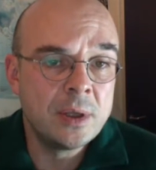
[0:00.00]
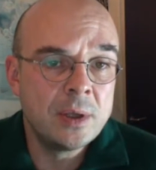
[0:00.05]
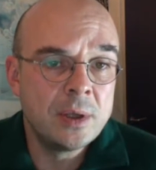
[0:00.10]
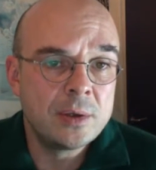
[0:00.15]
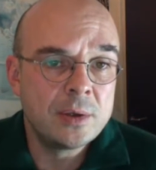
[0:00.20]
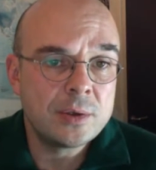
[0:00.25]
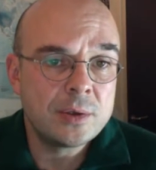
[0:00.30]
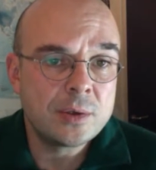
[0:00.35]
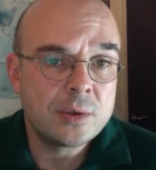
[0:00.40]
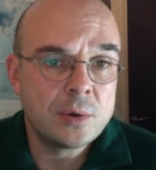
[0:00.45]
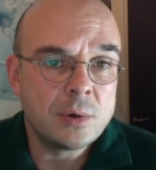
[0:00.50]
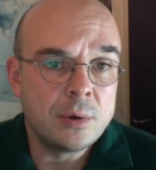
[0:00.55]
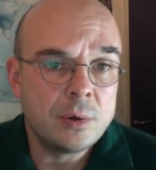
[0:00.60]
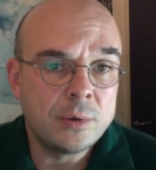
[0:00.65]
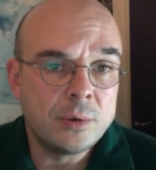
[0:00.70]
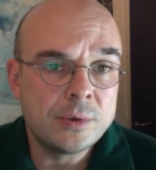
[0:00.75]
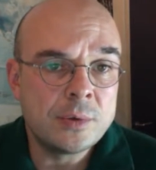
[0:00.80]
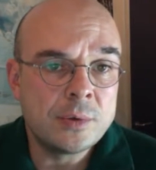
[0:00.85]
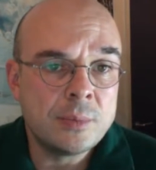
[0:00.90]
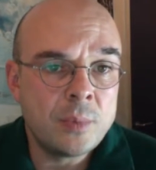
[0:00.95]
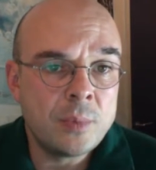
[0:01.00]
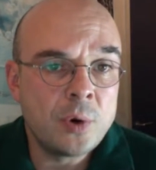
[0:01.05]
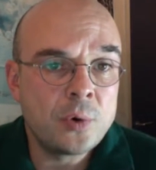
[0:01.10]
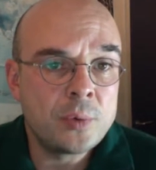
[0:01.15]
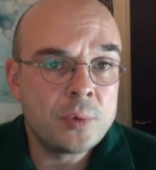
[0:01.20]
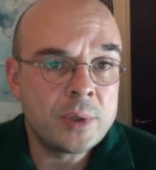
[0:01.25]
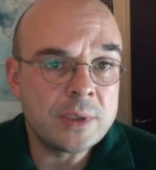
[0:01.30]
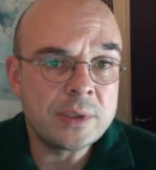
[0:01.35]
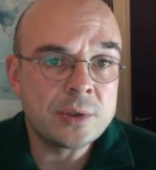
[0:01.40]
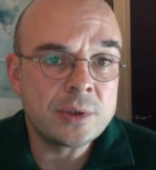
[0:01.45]
So also more
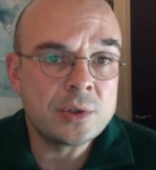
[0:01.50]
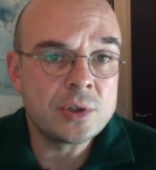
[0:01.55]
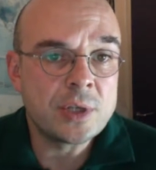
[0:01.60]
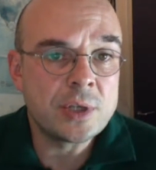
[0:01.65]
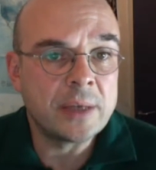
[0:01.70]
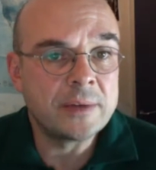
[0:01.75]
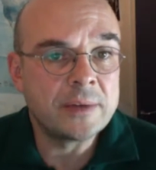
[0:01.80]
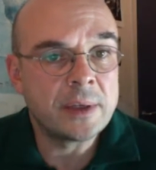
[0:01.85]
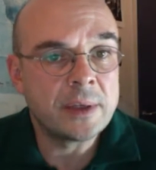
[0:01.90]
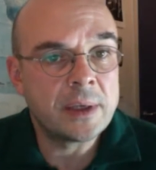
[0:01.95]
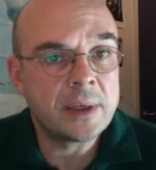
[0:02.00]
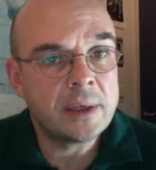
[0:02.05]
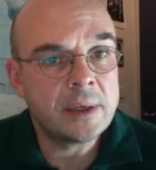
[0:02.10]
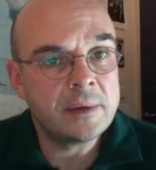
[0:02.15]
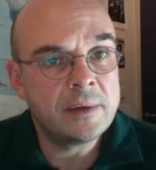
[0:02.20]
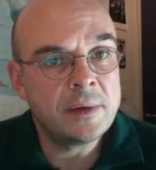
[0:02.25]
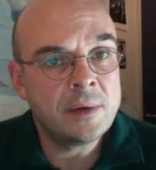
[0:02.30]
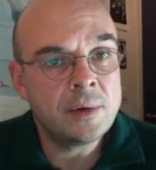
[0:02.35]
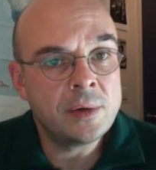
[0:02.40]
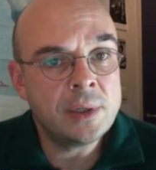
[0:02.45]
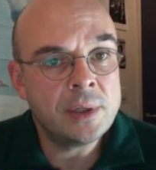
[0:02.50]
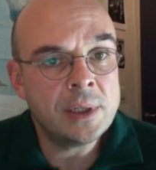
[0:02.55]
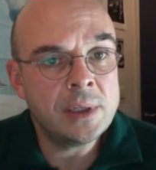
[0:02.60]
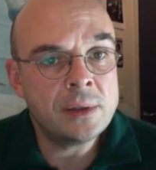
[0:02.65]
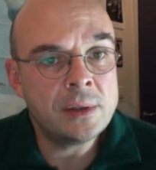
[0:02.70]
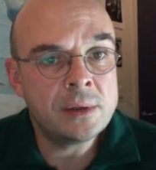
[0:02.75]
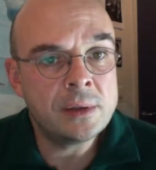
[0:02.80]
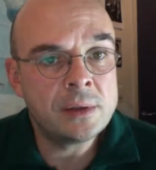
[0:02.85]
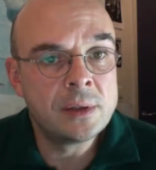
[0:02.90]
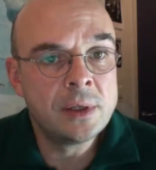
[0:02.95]
research, I think, is here
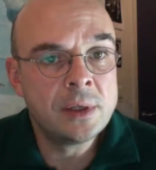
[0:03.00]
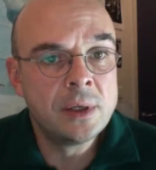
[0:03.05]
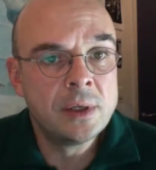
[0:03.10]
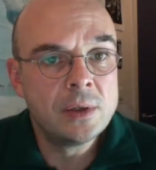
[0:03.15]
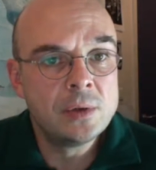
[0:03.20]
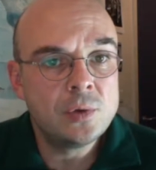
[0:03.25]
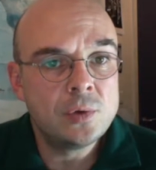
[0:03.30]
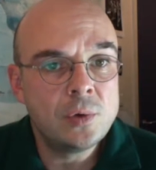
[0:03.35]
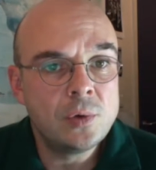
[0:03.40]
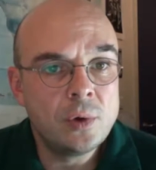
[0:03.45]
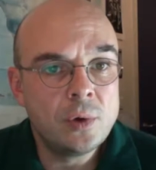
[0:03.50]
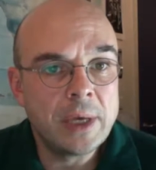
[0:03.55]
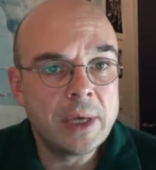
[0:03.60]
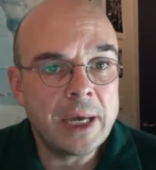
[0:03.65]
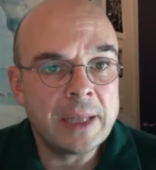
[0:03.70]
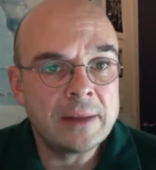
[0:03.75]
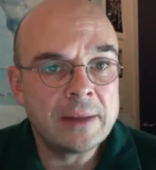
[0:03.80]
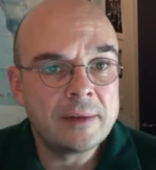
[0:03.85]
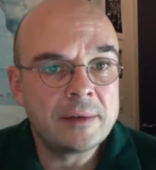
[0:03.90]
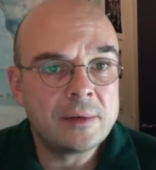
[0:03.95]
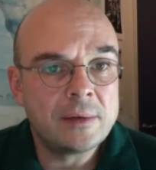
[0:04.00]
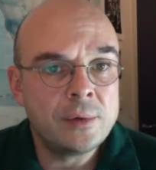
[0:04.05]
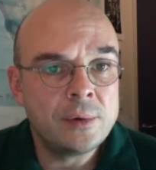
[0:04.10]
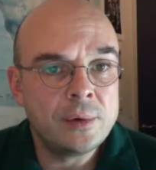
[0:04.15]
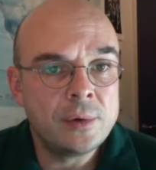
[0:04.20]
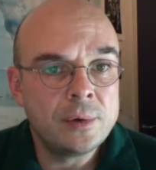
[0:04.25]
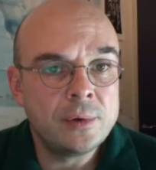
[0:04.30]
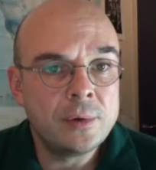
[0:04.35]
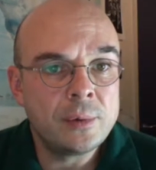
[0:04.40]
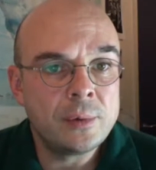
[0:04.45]
needed to look at, you
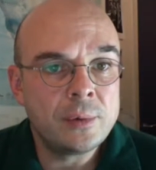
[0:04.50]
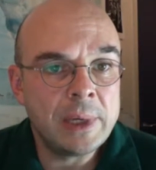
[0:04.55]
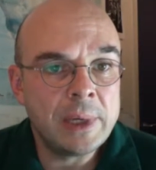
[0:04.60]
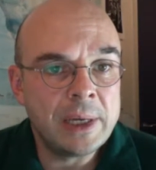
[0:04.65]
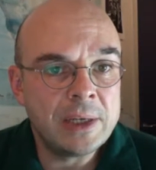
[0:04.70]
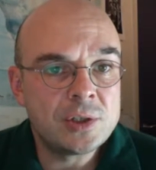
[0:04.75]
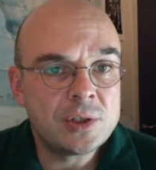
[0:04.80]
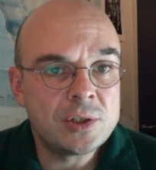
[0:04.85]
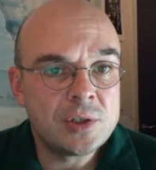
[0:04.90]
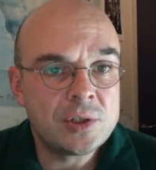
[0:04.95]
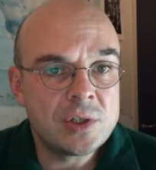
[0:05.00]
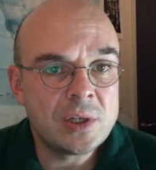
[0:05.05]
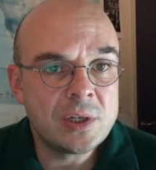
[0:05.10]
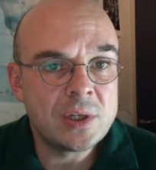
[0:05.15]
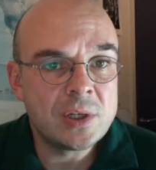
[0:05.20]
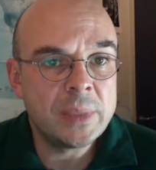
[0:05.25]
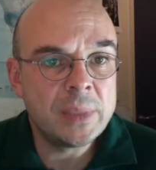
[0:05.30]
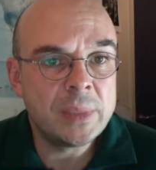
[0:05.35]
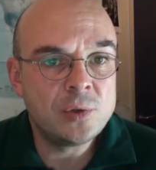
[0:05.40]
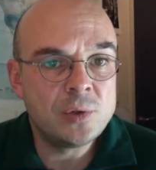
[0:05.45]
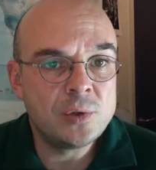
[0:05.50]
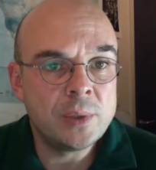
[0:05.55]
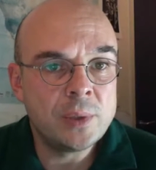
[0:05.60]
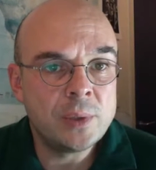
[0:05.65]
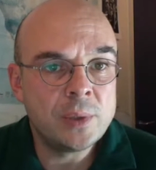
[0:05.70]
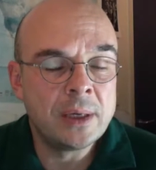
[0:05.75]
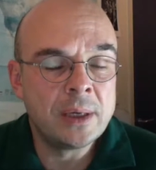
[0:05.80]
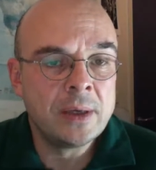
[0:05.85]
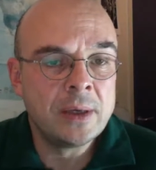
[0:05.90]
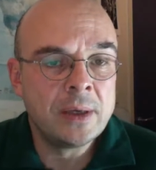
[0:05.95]
know, the relationship
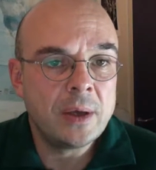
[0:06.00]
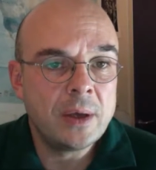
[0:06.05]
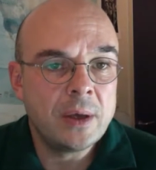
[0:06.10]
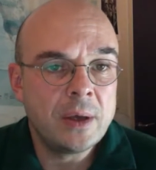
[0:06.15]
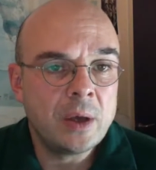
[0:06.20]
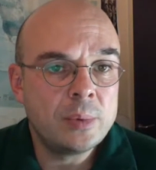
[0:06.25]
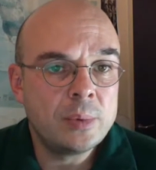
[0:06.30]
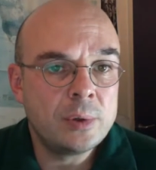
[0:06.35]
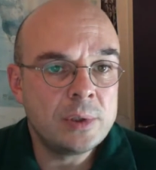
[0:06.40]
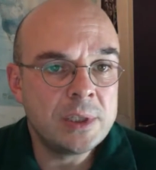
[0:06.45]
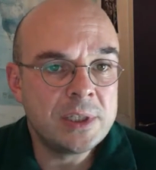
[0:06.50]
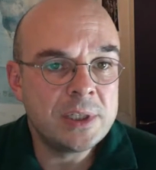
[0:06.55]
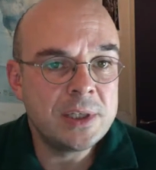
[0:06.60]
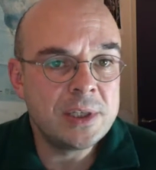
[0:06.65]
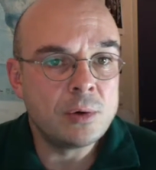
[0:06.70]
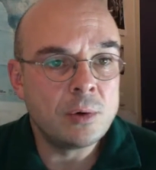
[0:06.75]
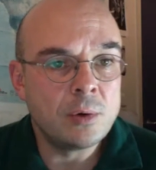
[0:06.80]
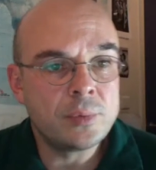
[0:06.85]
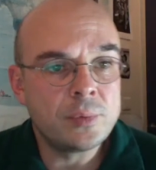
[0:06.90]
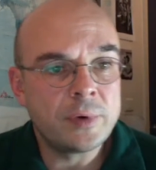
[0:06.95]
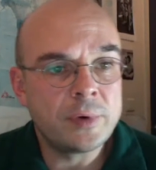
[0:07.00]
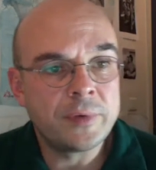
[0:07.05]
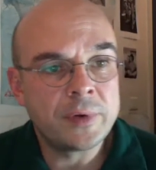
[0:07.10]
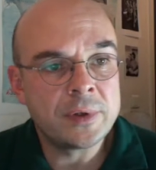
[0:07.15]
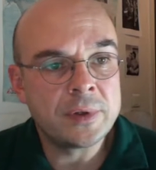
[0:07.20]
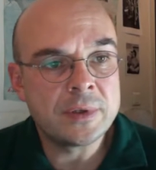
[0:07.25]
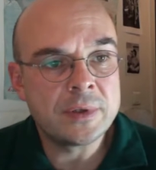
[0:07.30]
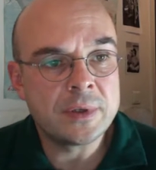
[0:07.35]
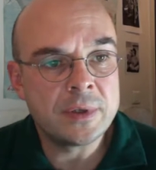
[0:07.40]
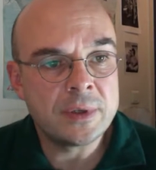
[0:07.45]
between political
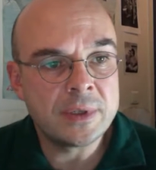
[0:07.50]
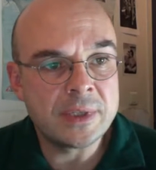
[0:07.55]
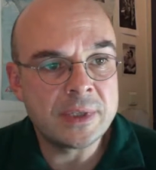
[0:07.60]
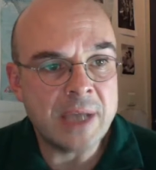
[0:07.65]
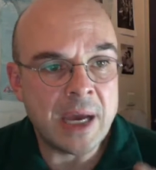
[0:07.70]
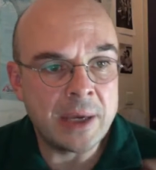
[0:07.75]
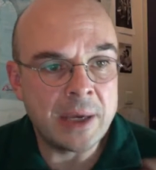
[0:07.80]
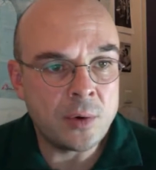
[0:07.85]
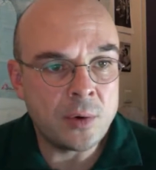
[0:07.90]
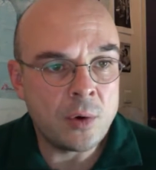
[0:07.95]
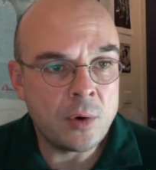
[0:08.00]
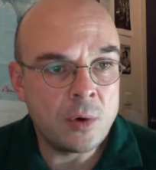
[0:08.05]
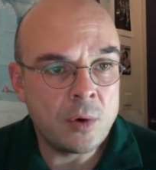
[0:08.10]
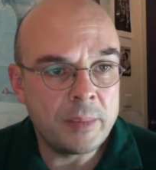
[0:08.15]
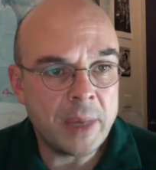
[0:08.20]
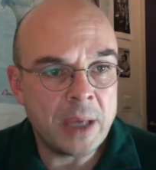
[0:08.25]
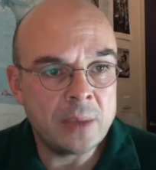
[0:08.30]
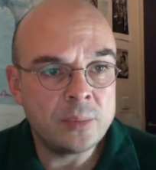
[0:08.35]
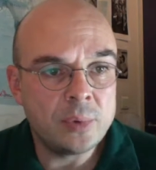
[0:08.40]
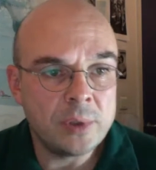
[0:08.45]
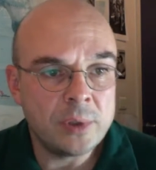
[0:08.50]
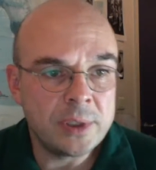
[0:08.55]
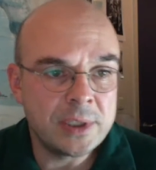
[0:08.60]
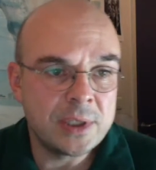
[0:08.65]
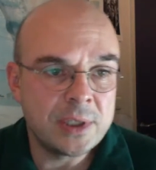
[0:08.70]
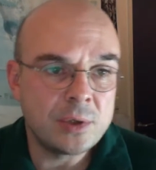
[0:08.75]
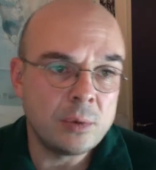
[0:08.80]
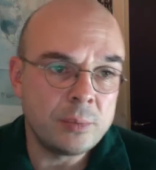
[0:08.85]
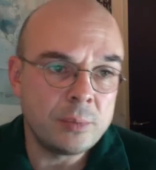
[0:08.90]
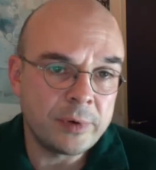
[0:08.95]
preferences at home and
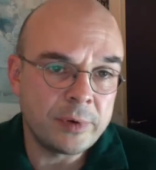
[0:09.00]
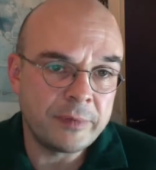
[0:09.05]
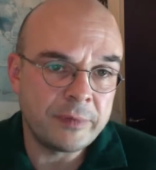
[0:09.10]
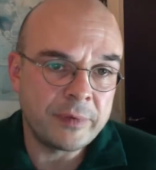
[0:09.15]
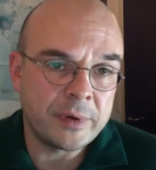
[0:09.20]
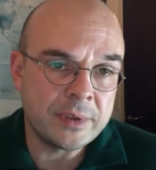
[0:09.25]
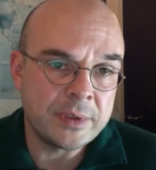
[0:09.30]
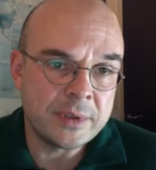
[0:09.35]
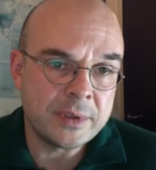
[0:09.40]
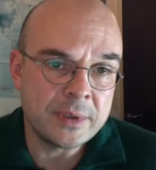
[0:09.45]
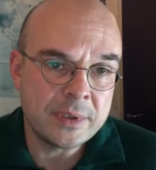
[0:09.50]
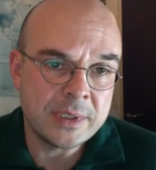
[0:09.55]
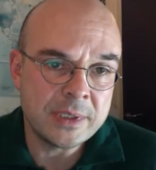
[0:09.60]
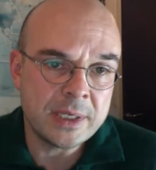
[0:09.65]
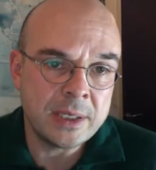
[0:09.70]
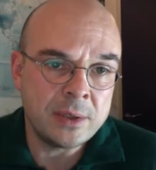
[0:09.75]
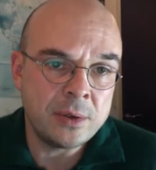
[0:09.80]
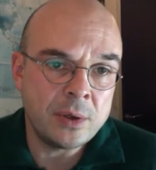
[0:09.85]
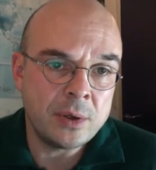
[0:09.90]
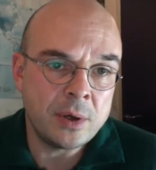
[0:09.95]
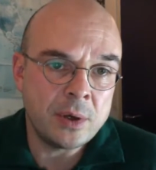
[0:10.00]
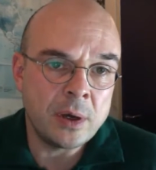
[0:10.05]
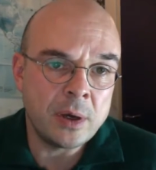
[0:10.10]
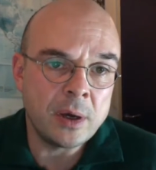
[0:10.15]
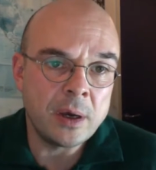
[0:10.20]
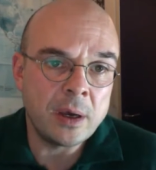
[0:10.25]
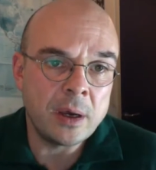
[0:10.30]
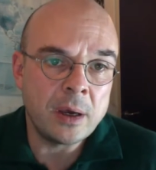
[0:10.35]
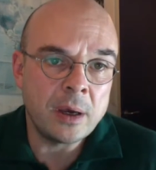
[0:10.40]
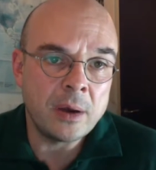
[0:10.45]
political preferences in the
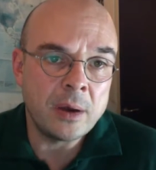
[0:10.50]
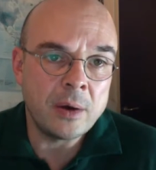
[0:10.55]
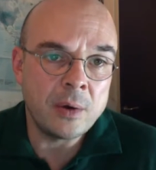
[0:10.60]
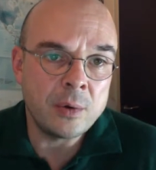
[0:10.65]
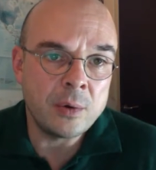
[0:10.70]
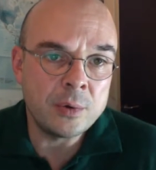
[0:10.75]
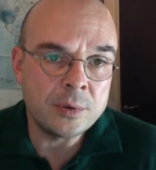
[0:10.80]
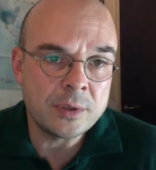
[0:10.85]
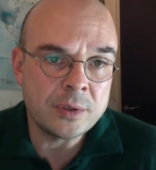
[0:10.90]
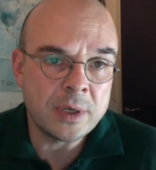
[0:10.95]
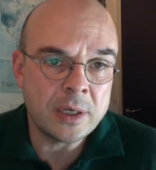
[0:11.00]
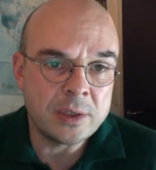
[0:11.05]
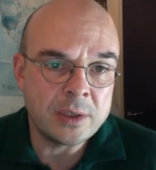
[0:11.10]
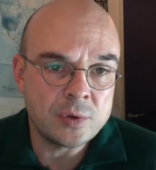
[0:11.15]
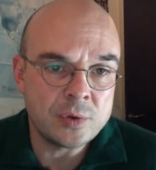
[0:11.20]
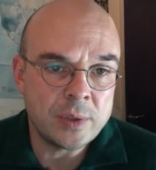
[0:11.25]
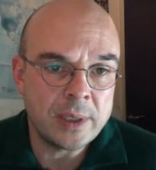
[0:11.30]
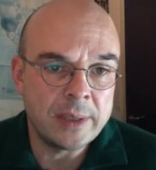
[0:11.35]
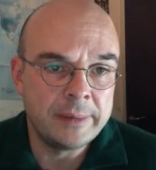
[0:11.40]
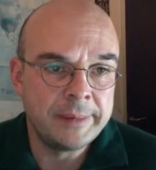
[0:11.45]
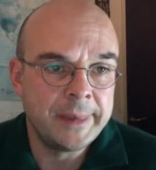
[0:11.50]
host country.